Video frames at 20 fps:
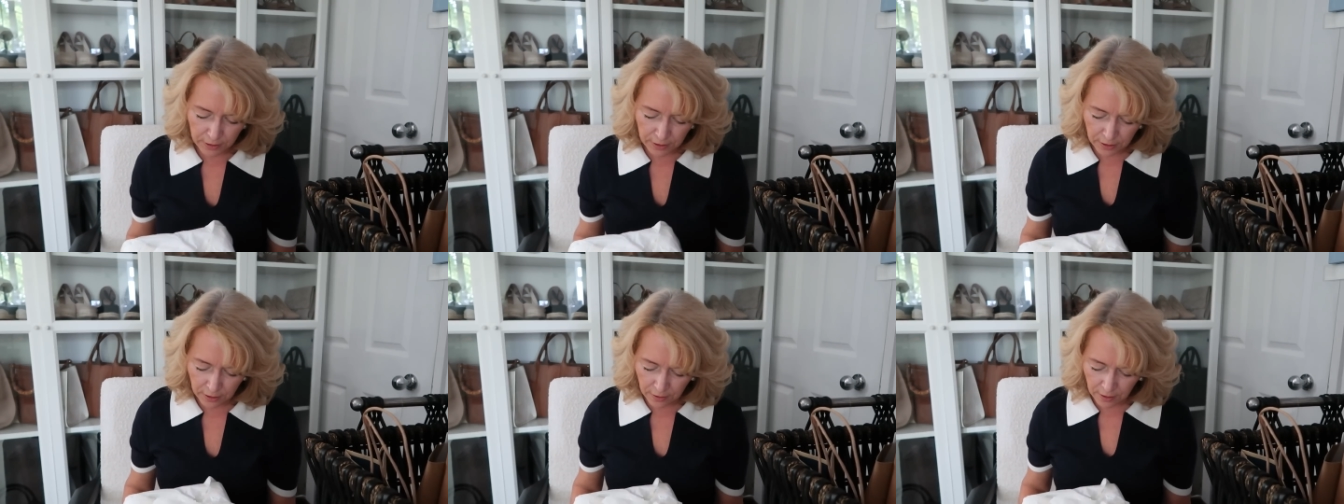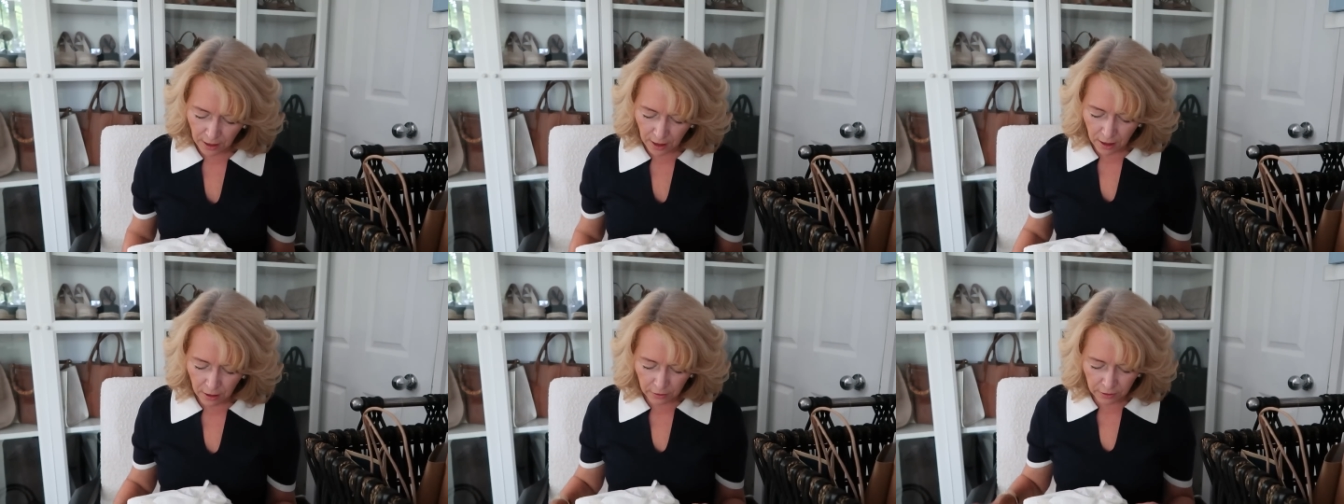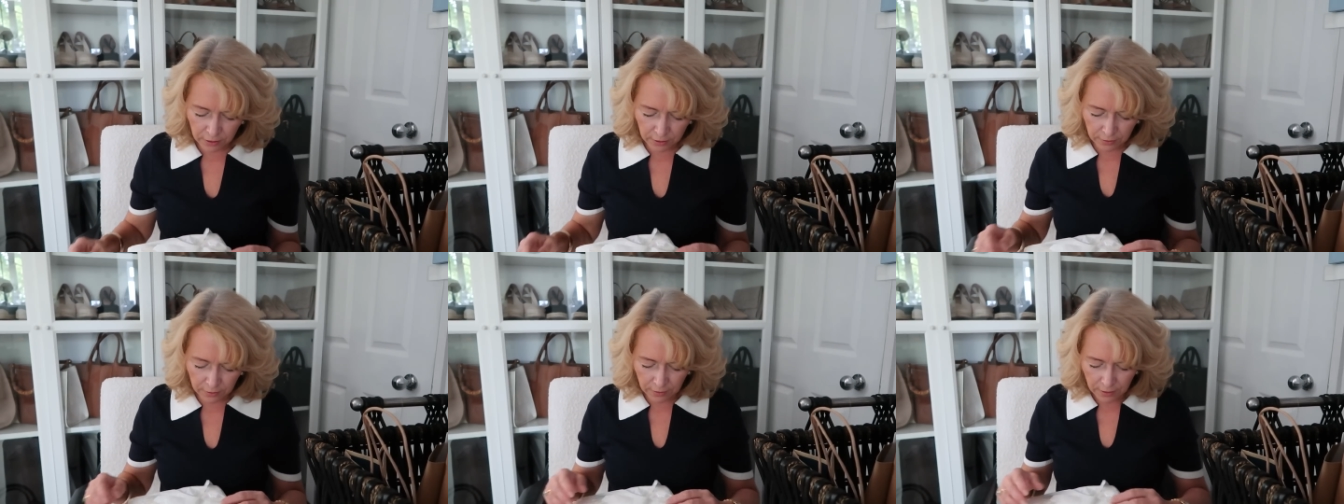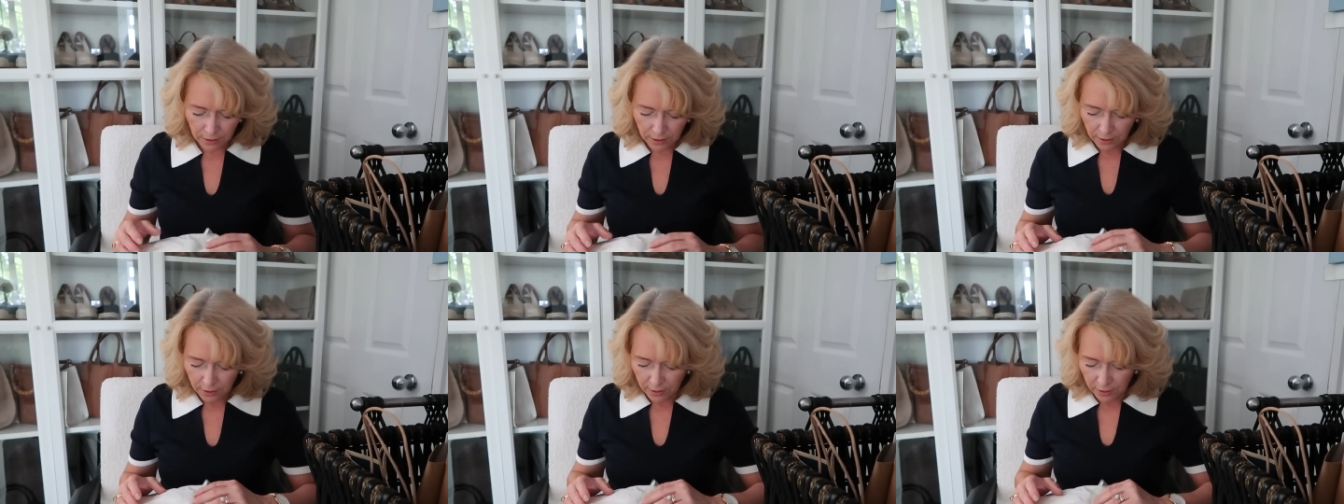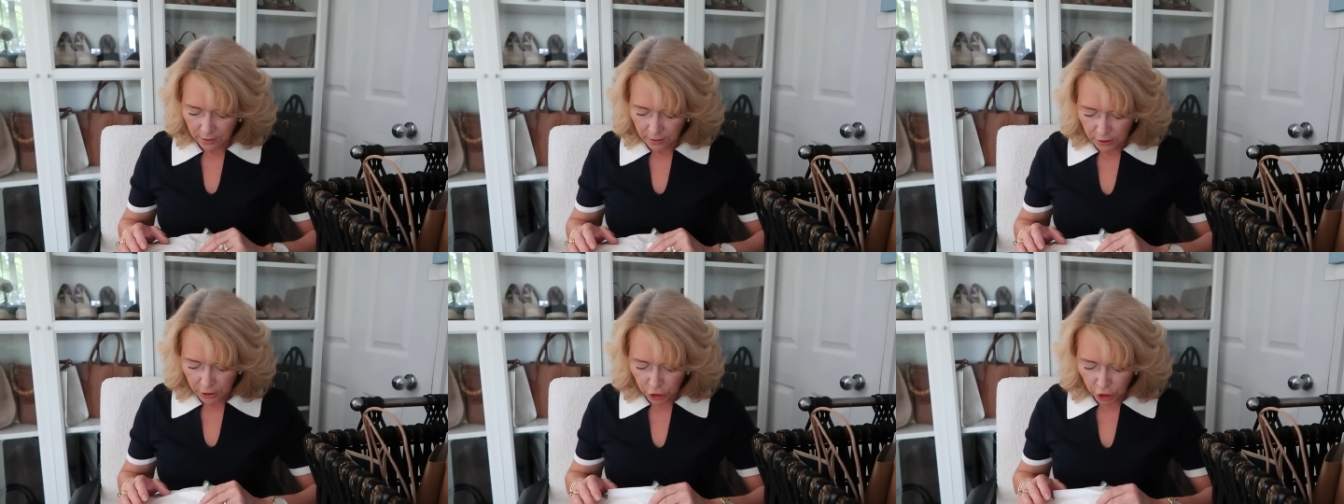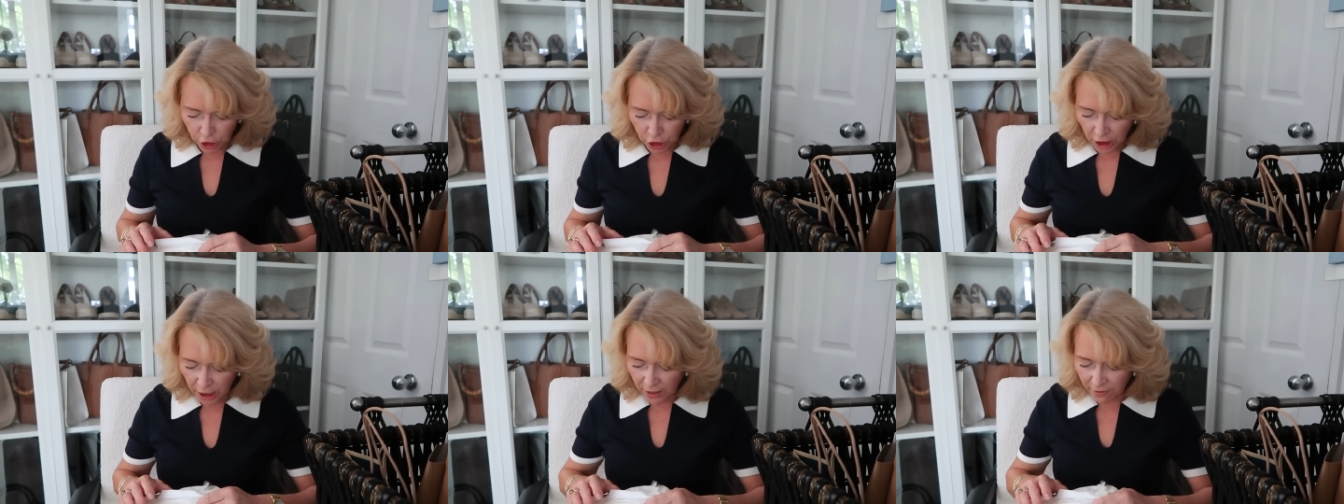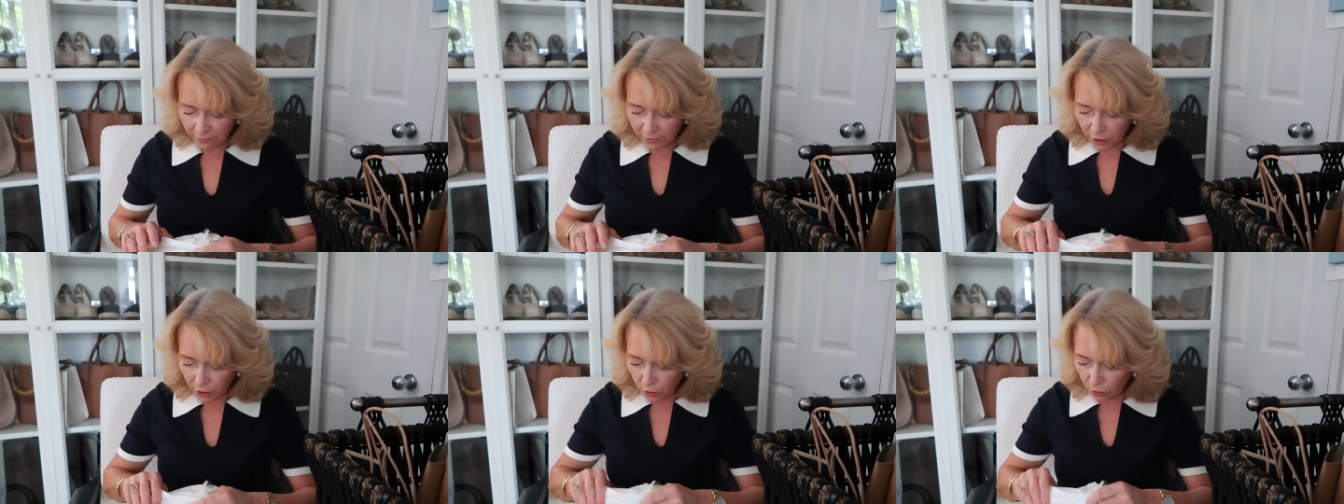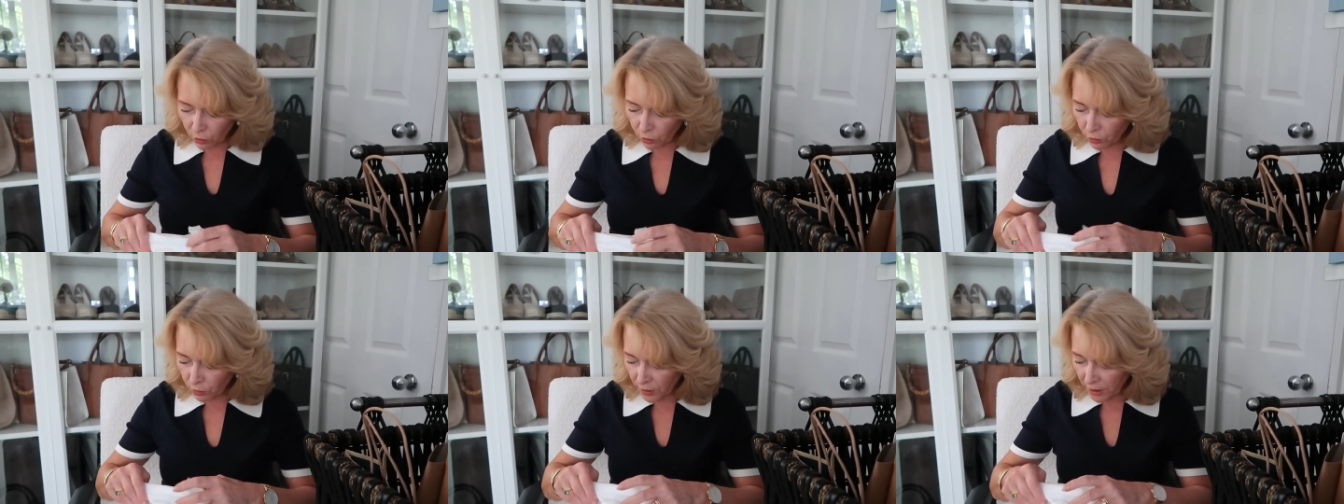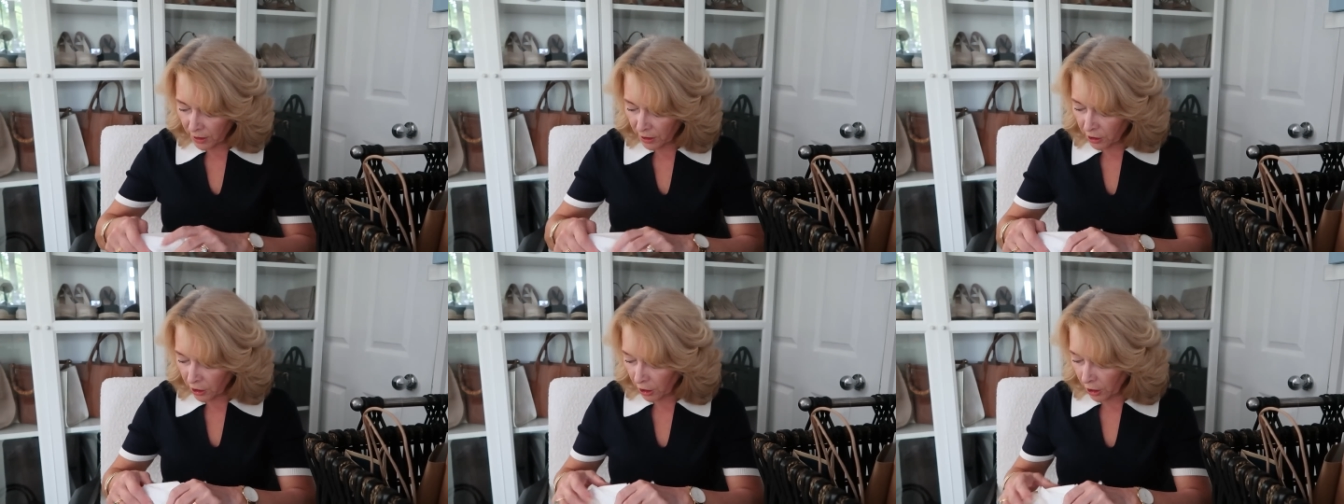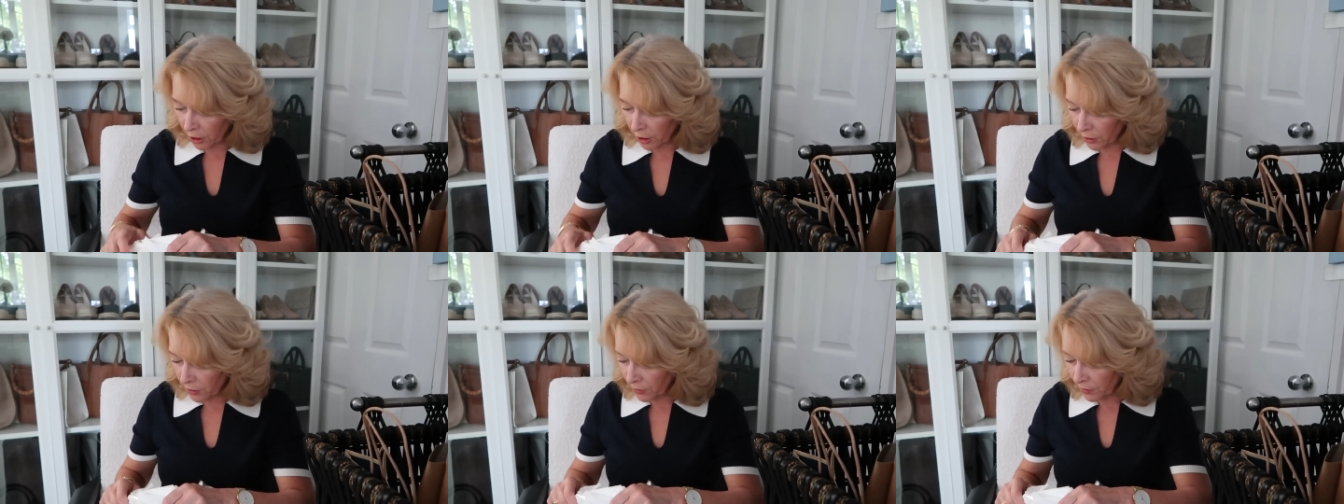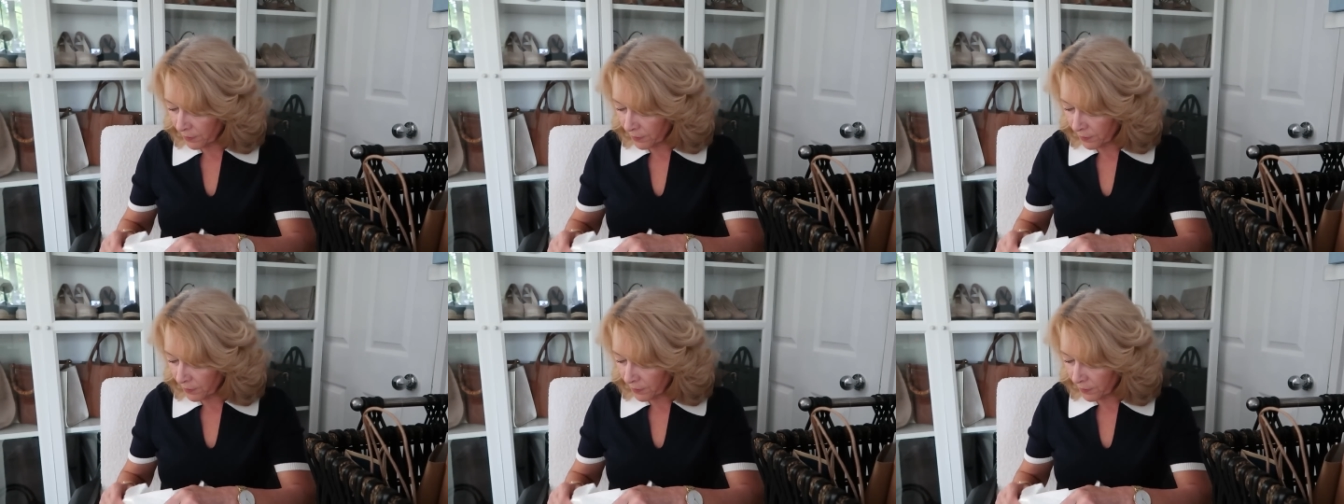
so that I can share it all with you.